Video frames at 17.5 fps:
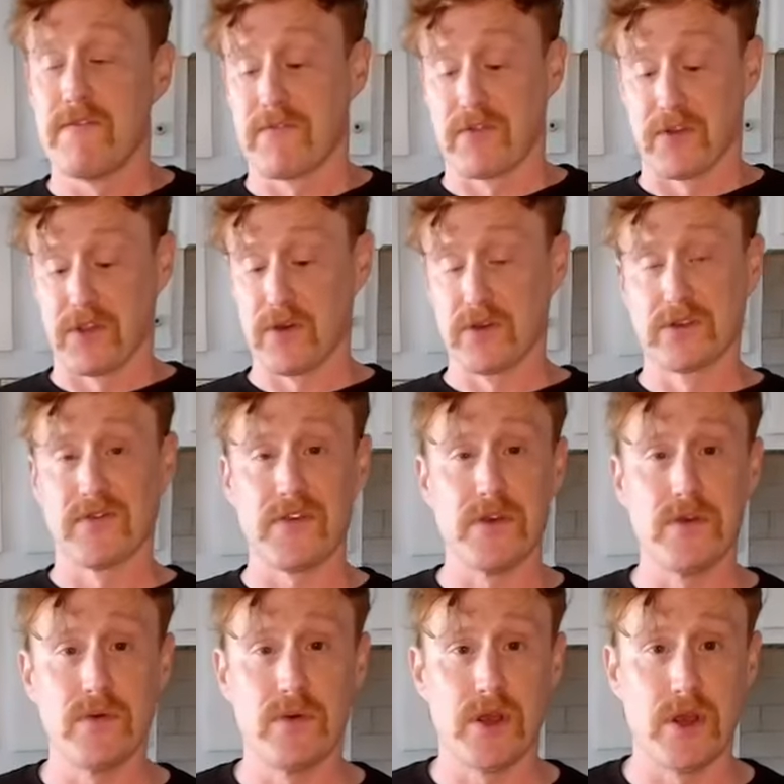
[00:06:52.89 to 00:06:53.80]
for those of
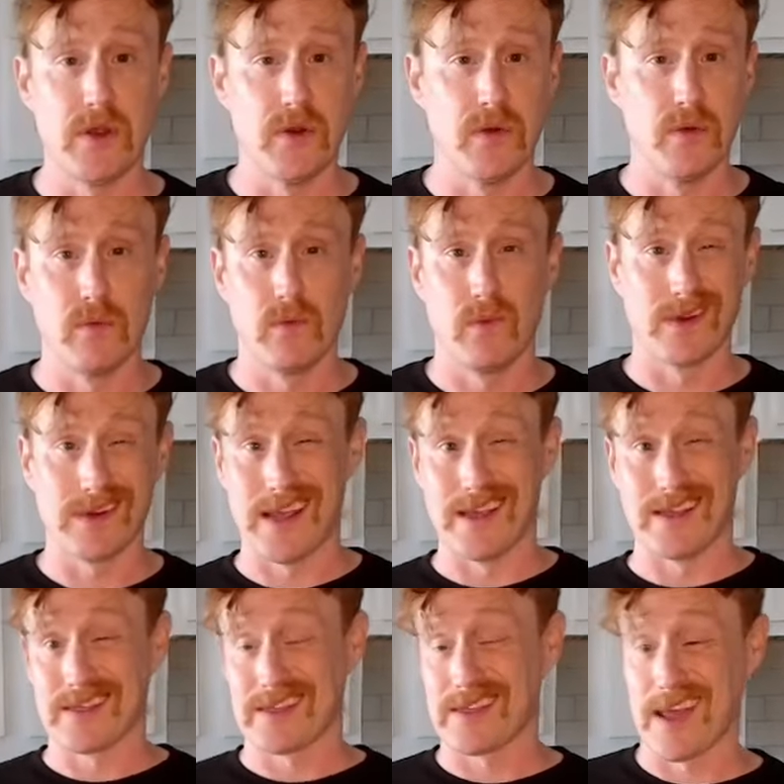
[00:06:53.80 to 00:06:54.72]
you who want
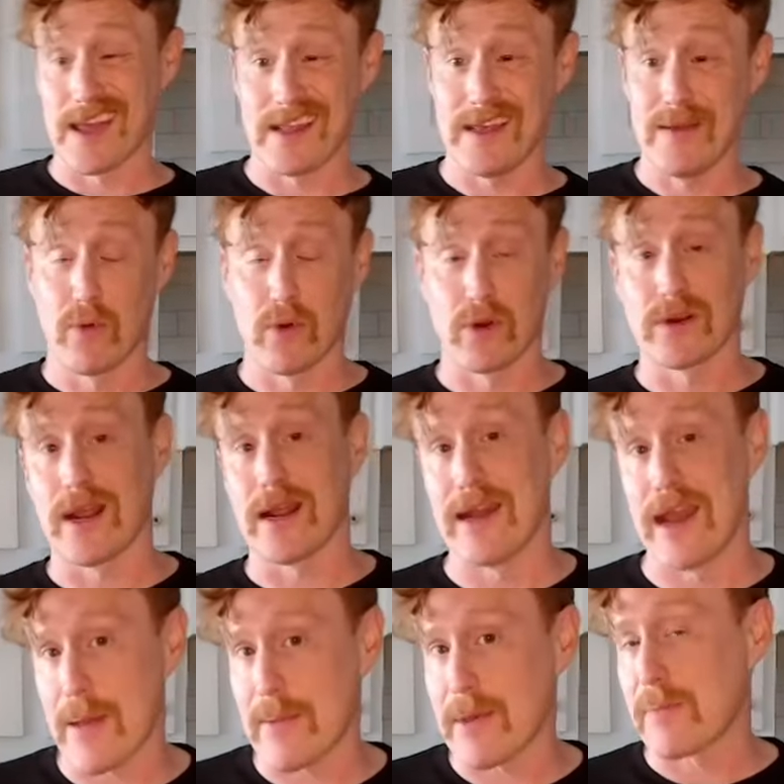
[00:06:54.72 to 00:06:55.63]
a slightly more
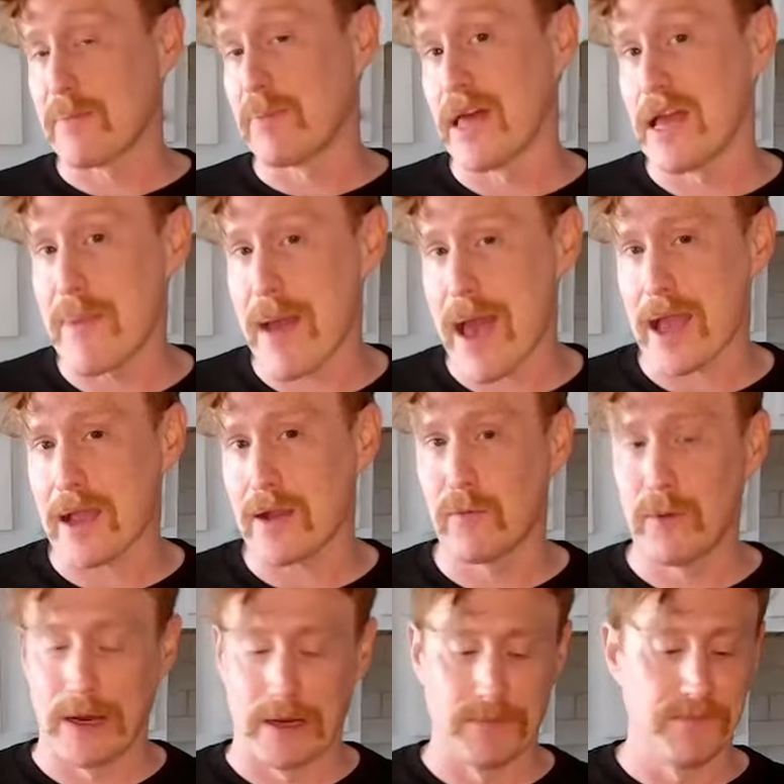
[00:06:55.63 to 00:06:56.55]
dynamic
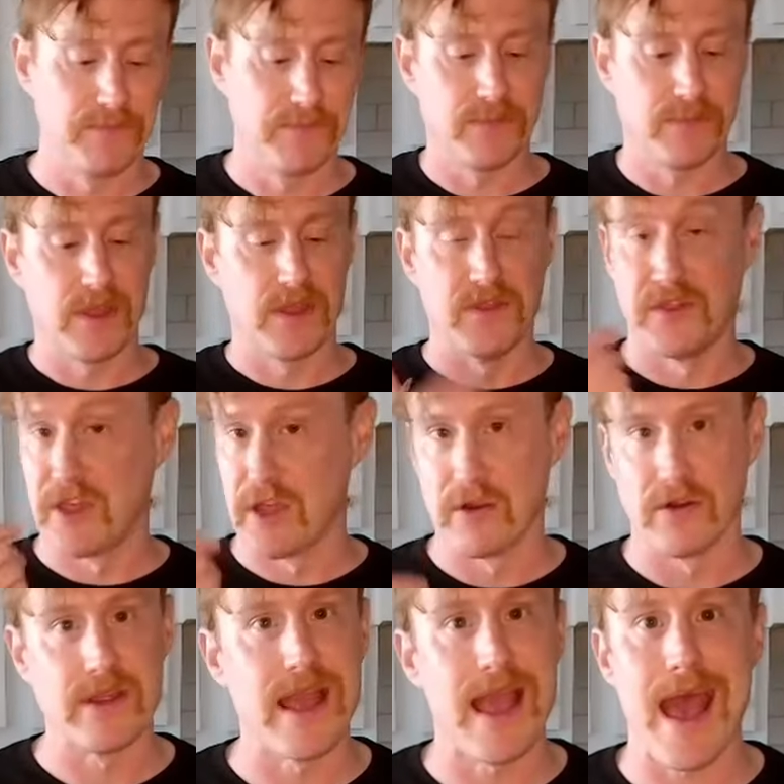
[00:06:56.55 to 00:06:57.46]
playback, well,
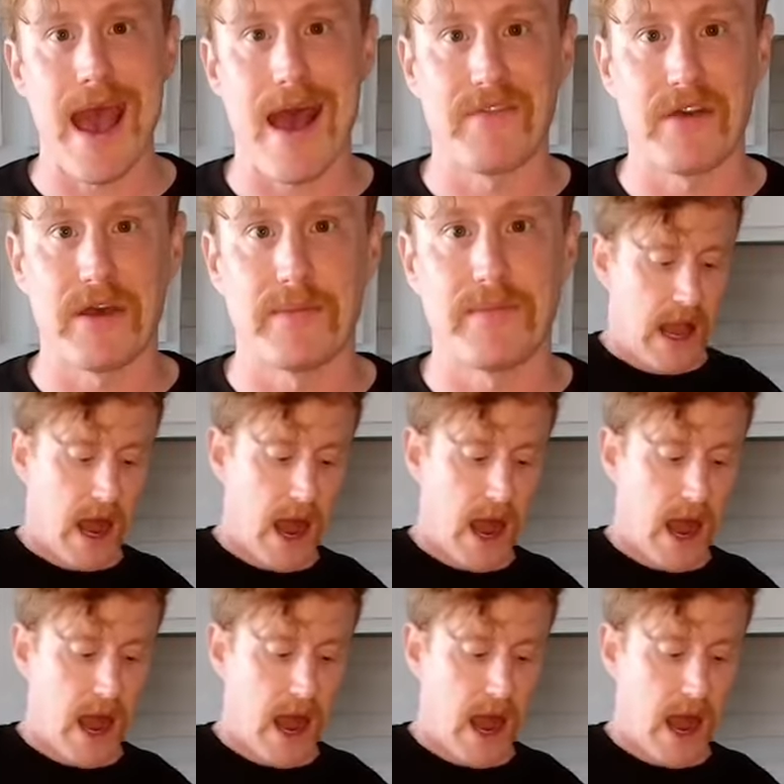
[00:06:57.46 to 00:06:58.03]
there you have it.